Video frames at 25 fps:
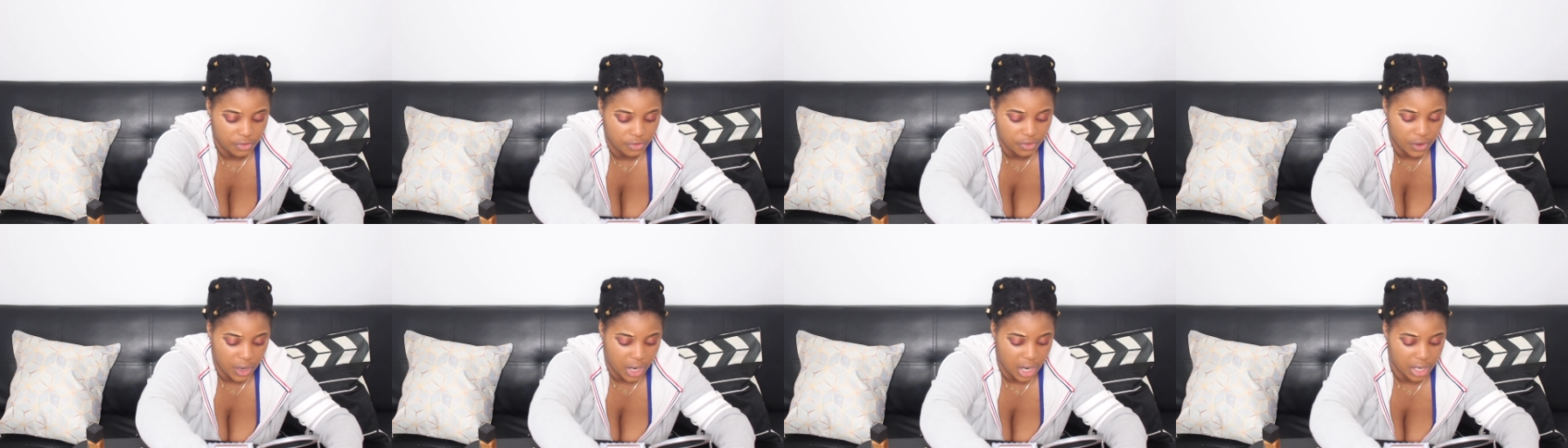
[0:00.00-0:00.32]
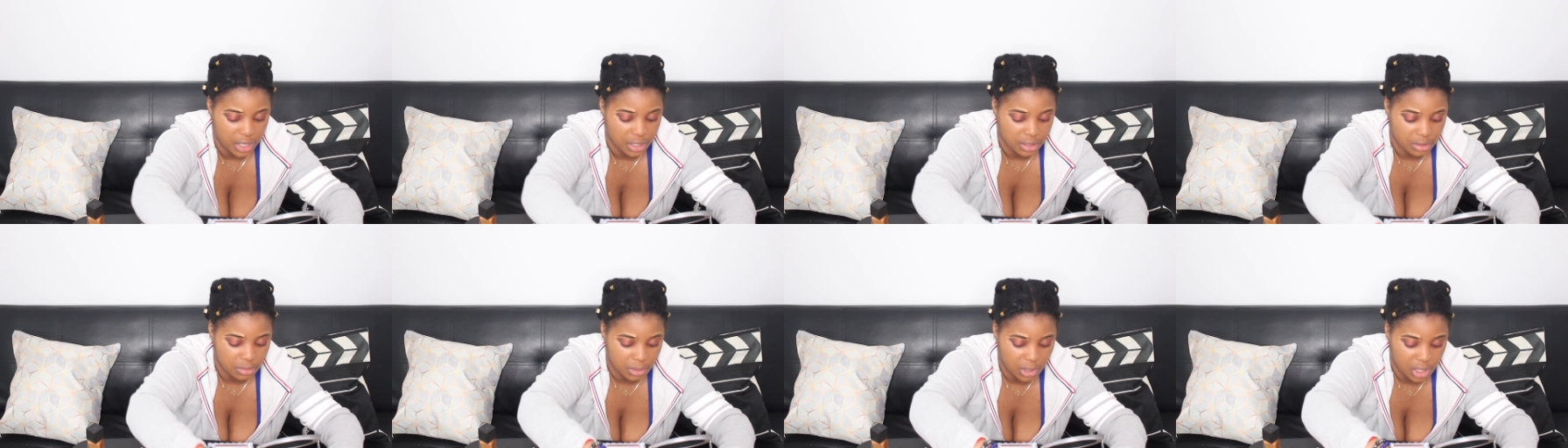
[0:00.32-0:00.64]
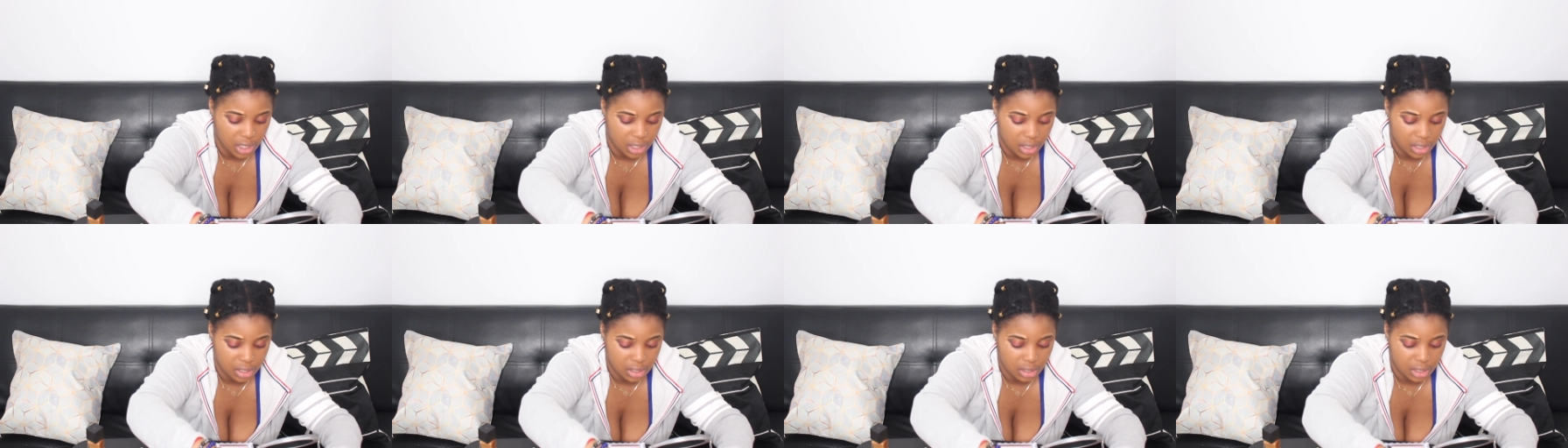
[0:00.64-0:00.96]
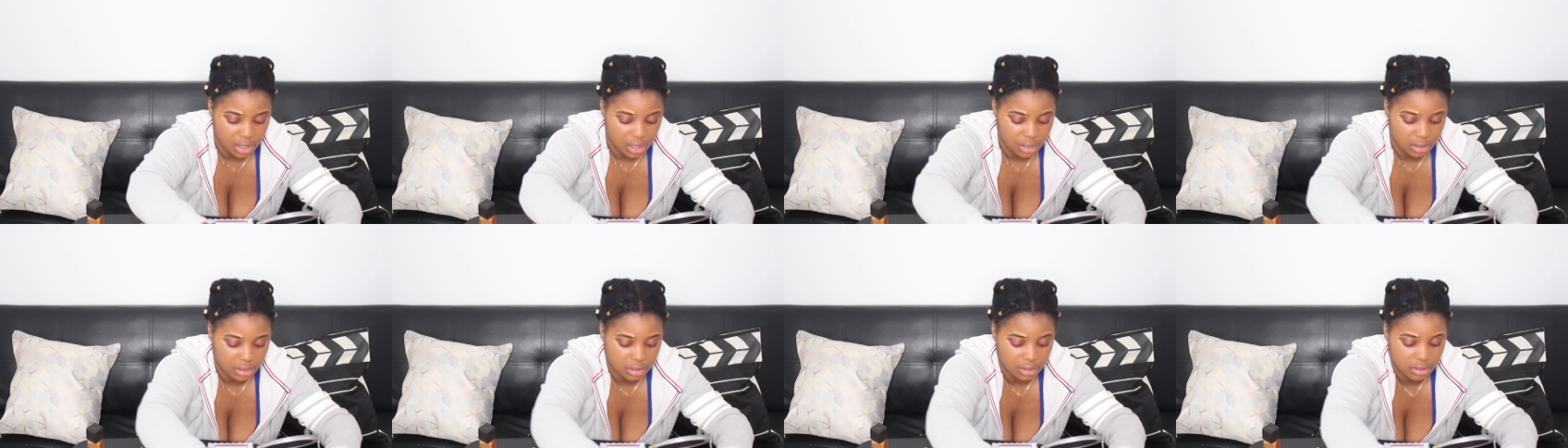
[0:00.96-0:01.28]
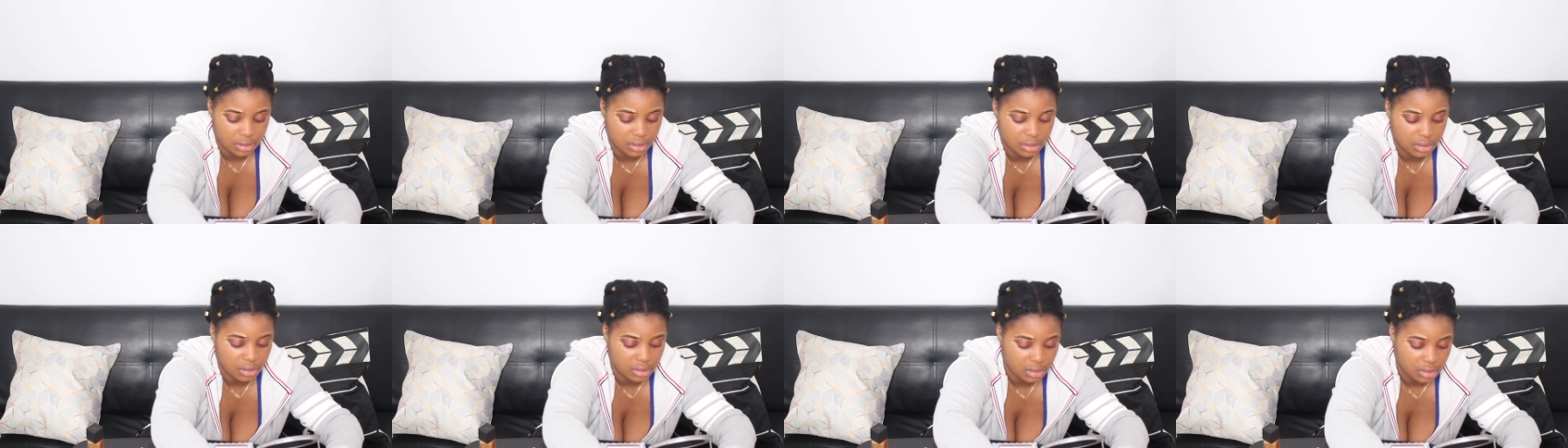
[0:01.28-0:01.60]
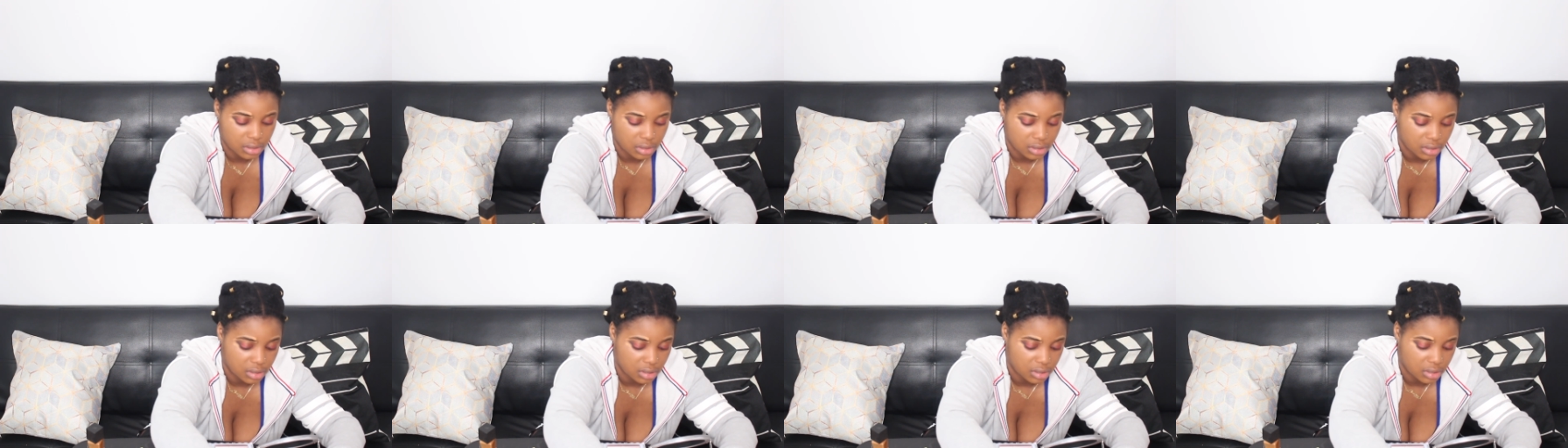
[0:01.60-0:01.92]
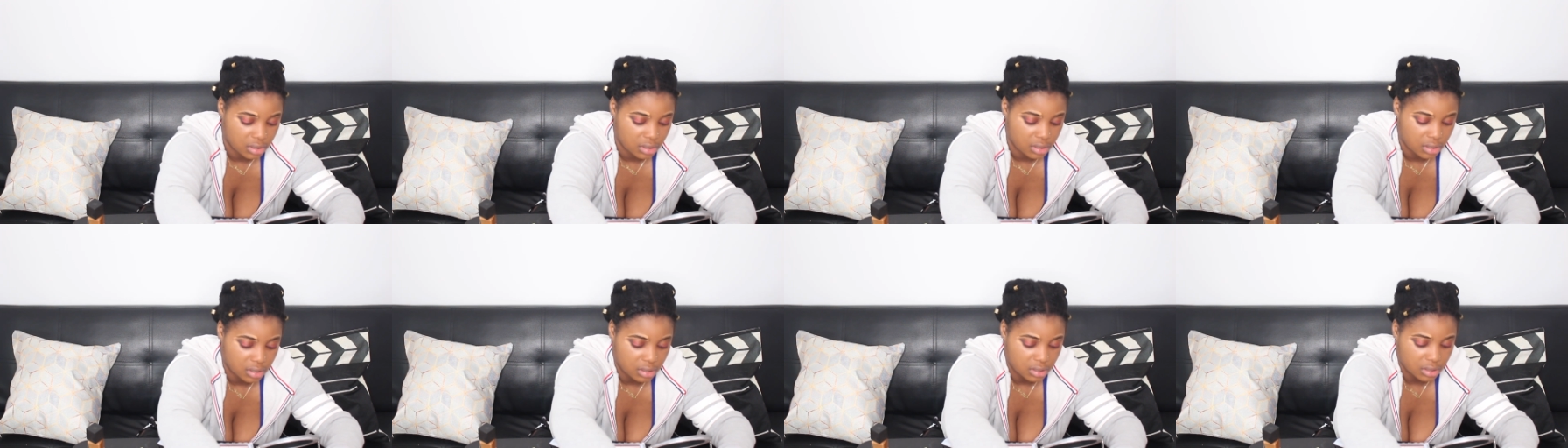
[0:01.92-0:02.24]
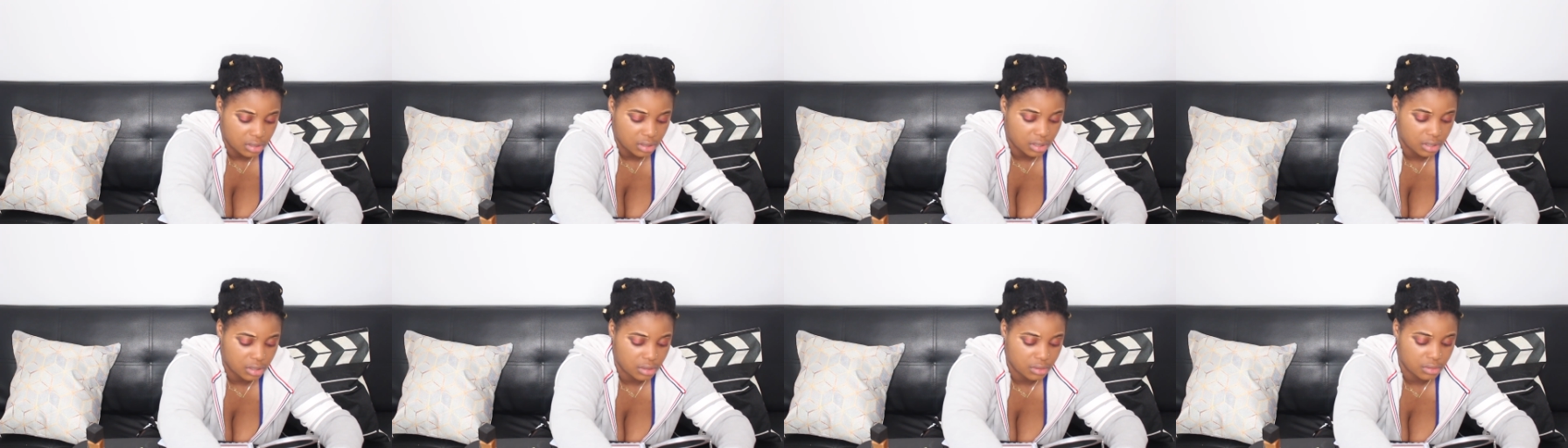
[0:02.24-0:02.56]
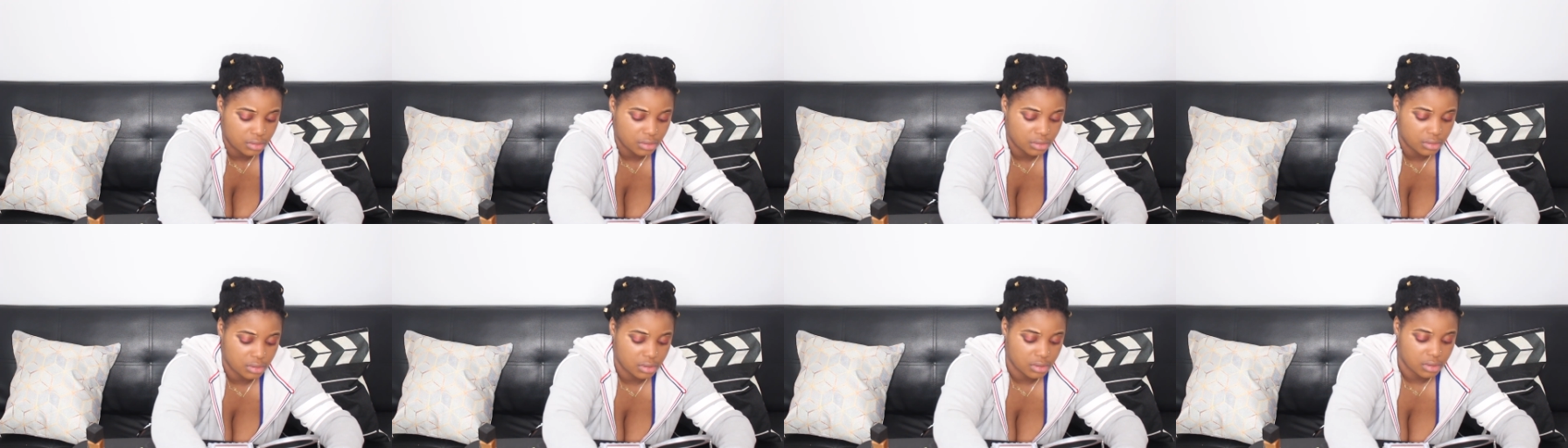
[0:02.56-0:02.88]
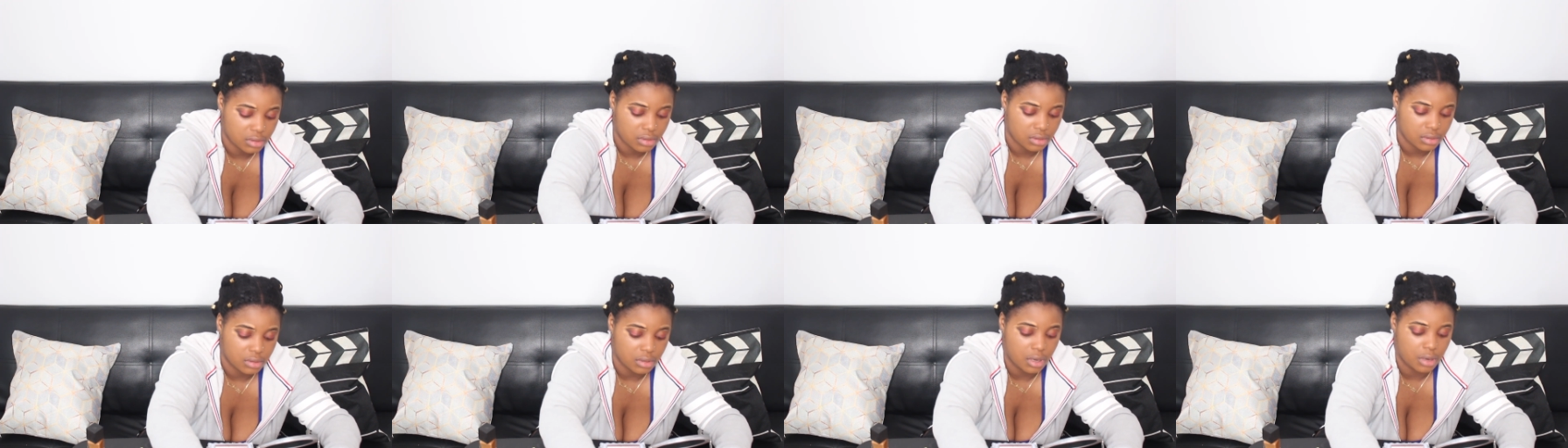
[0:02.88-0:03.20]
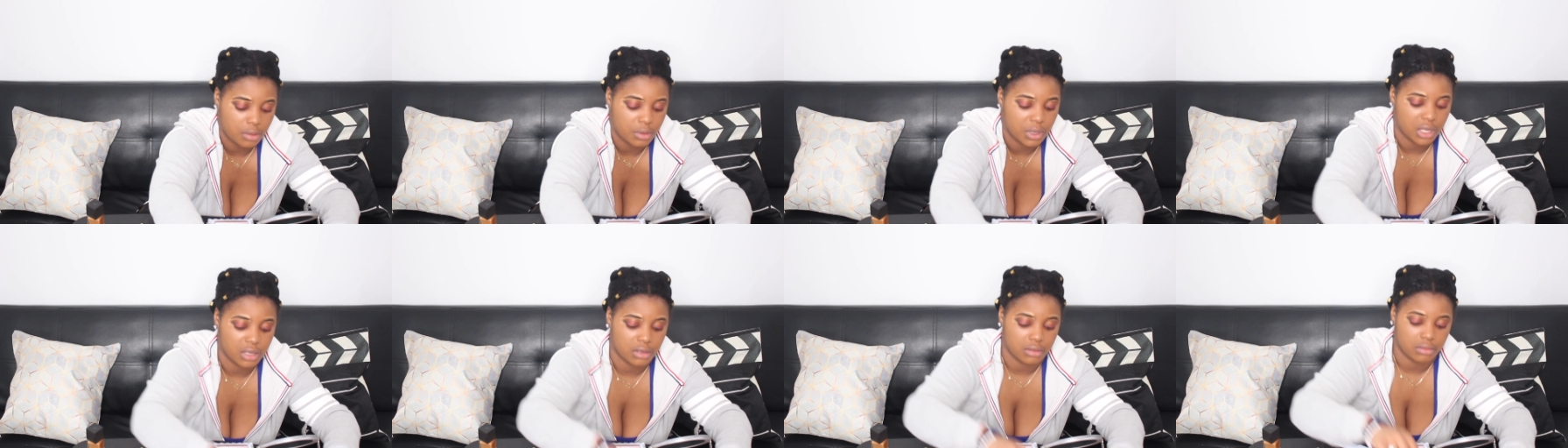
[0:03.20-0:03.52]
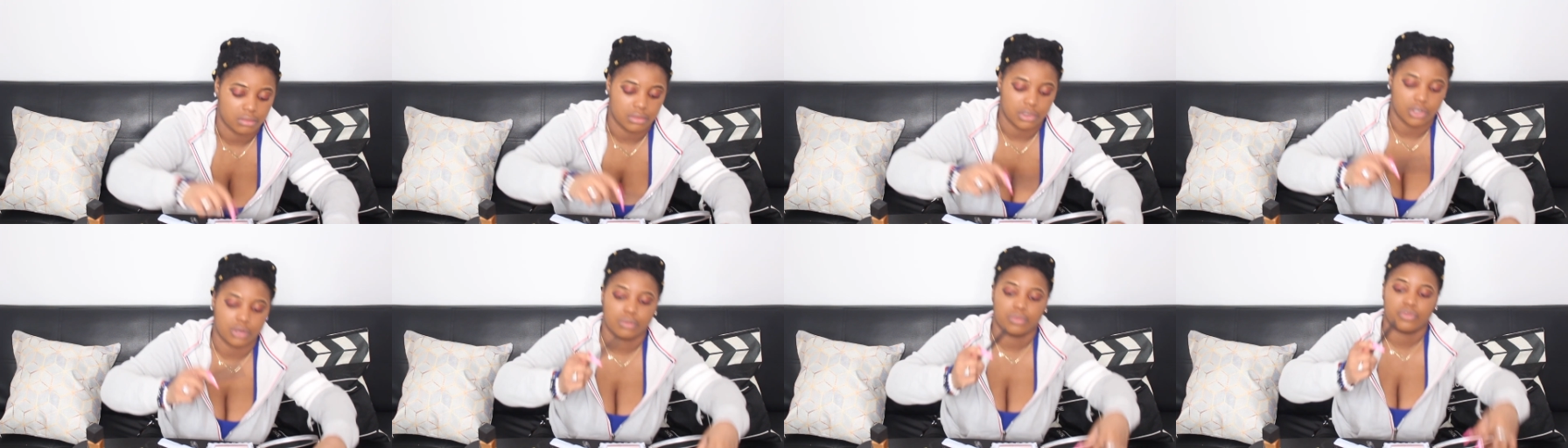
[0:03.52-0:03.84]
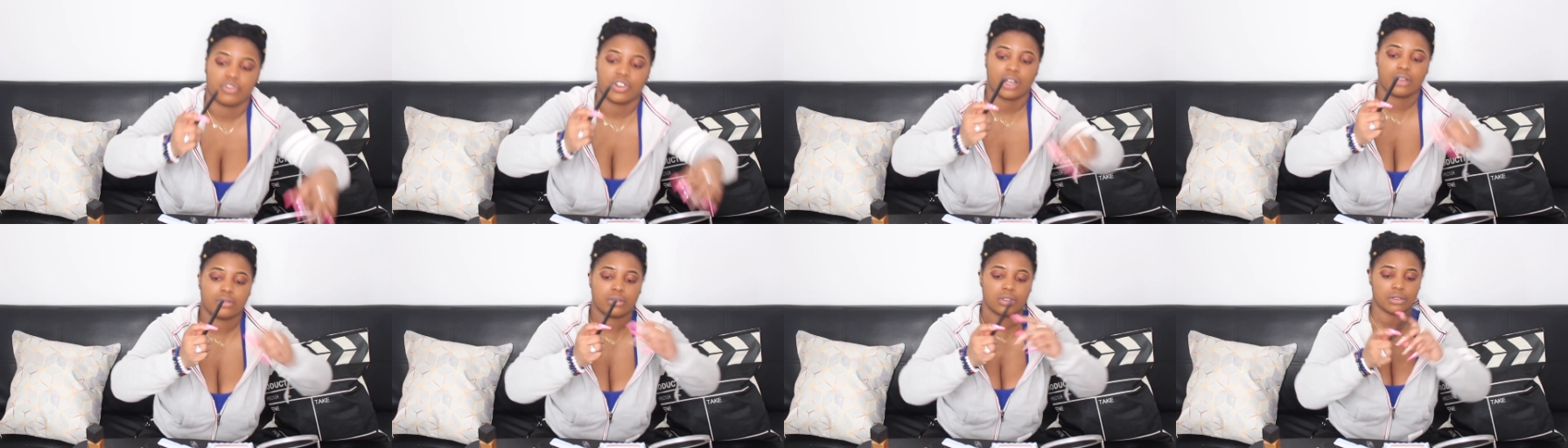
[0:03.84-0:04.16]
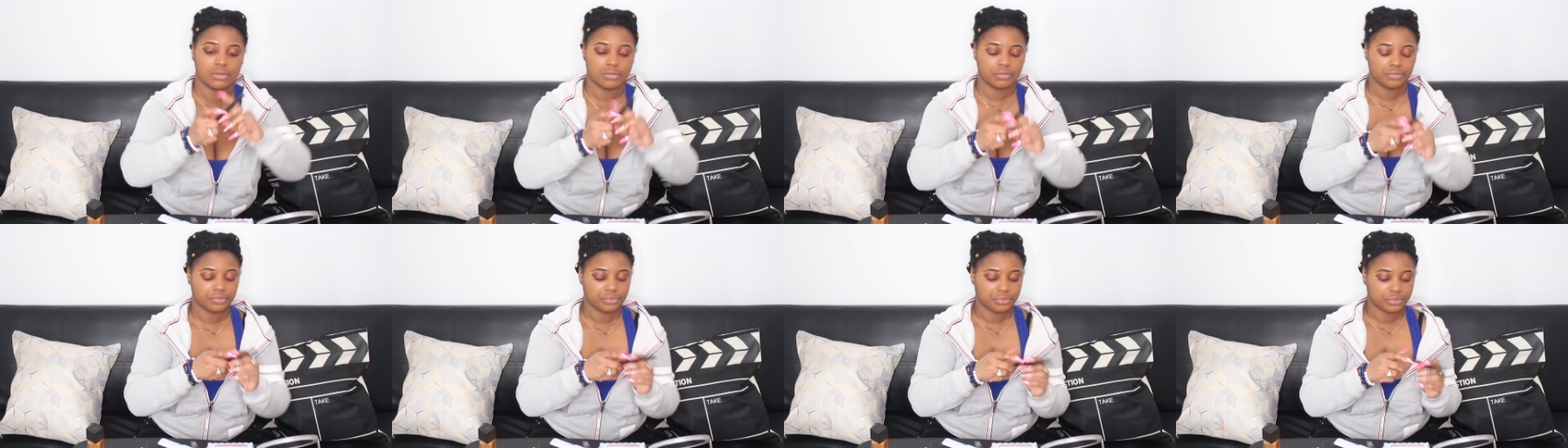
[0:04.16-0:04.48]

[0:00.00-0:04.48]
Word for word: find my eyeliner. I use, oh wait, nope, found it.